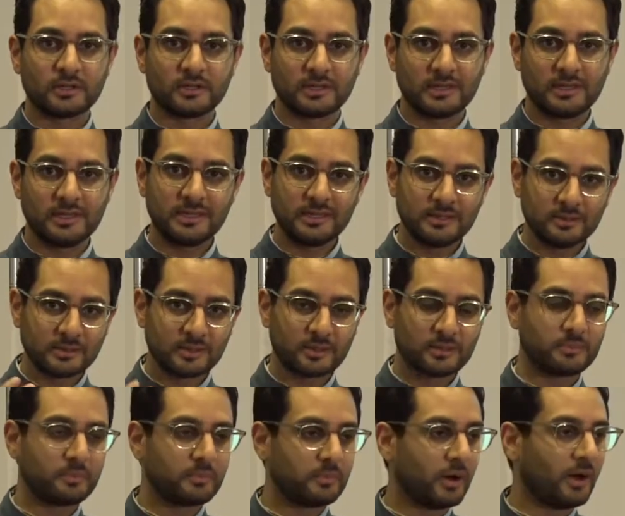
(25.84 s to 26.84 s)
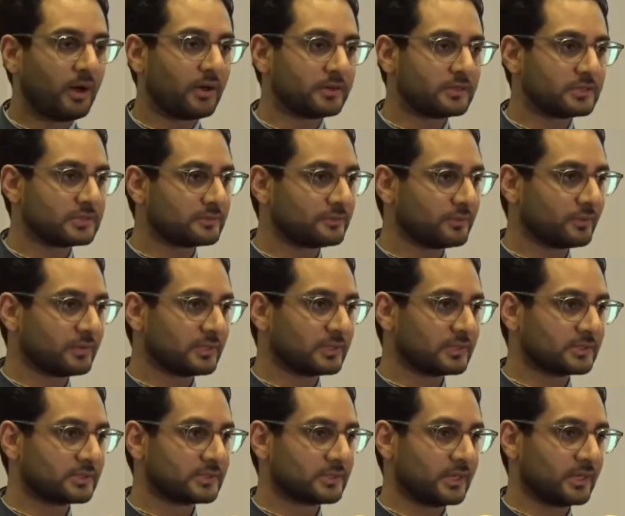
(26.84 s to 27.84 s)
key partners for
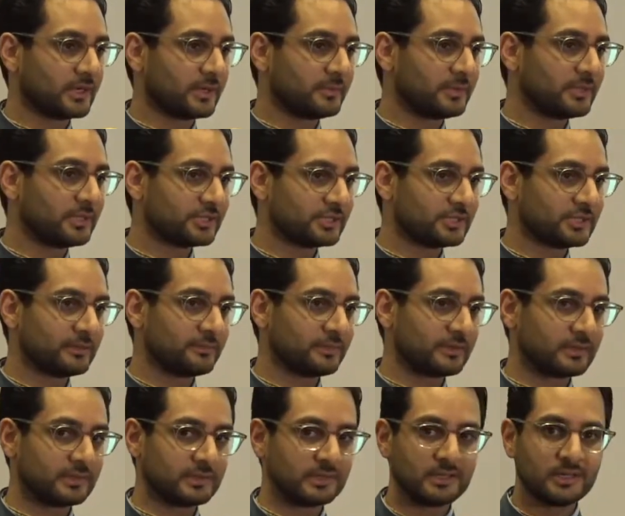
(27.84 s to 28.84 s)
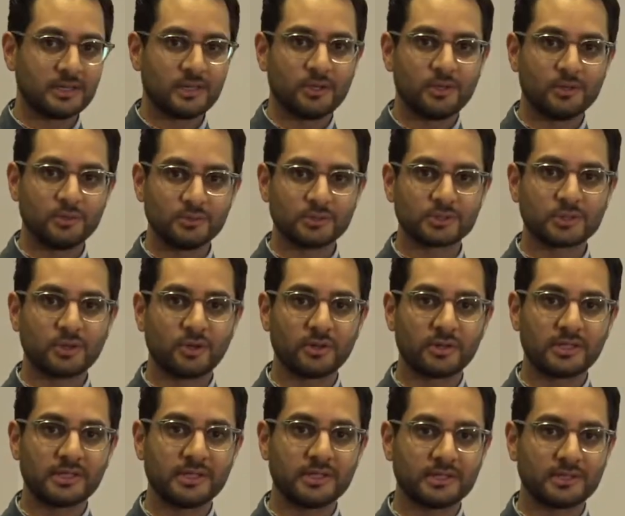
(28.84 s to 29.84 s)
this initiative, and Lou's
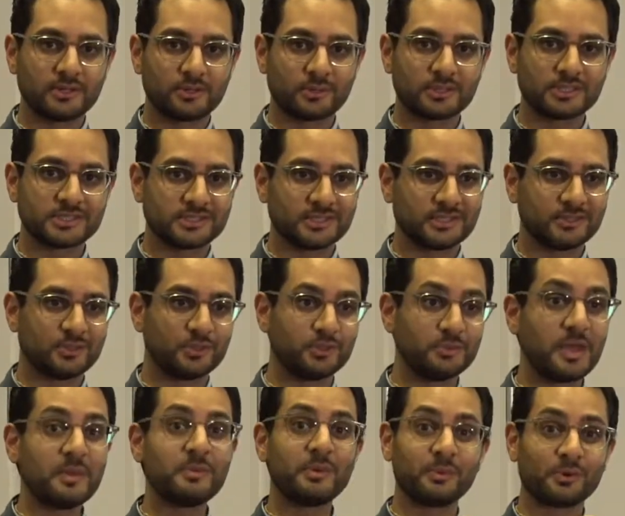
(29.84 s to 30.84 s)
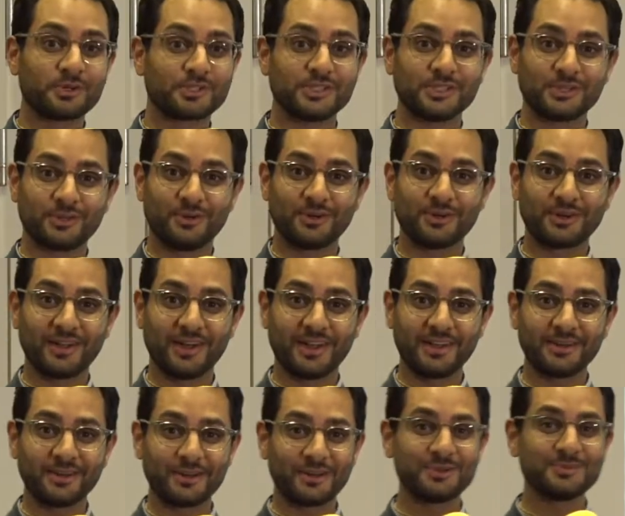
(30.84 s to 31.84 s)
colleague, Kristen, who may be watching online,
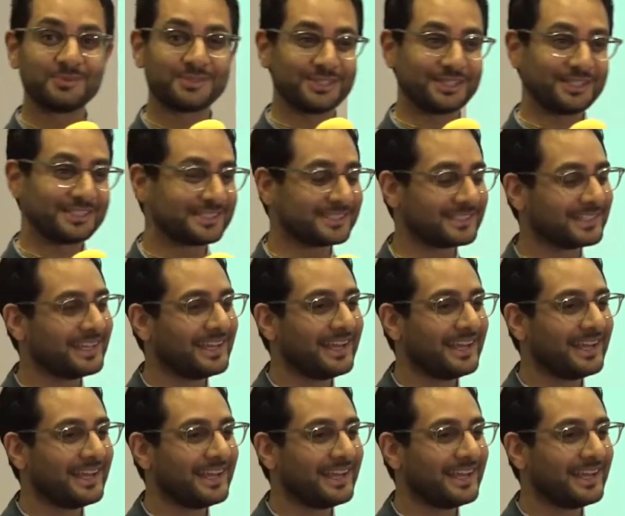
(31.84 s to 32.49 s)
I hope she is.